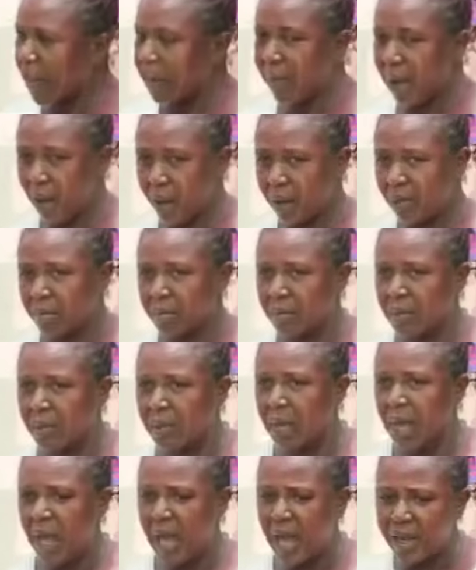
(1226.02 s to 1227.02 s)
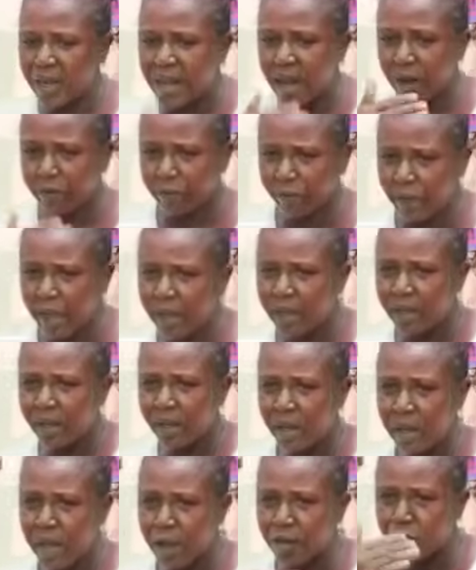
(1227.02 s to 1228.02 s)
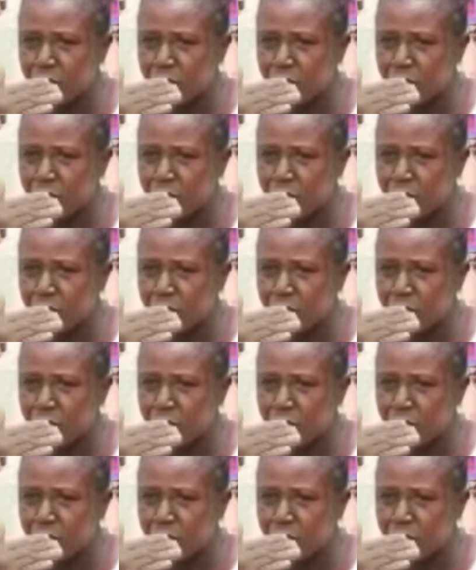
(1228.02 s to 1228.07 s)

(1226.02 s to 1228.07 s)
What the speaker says: me back. And yes, sir, a